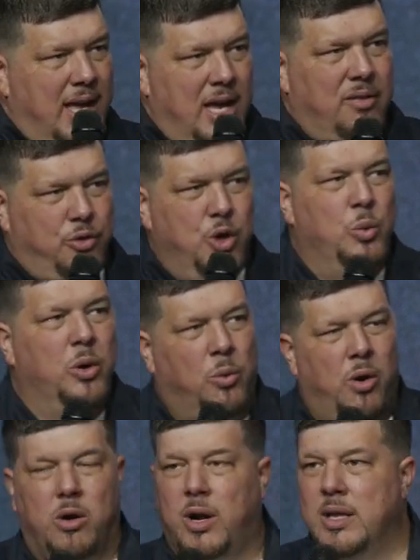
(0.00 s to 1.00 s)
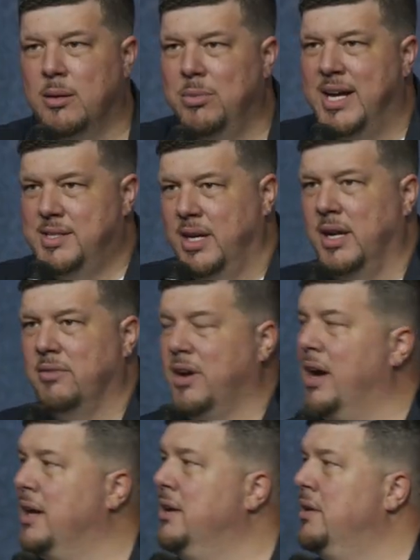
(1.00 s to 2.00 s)
if you will walk in the blessing of
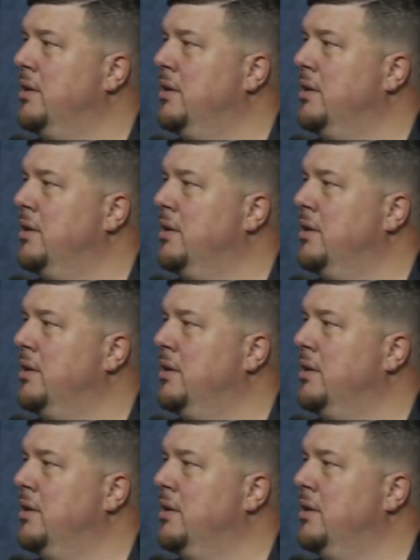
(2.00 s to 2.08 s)
God.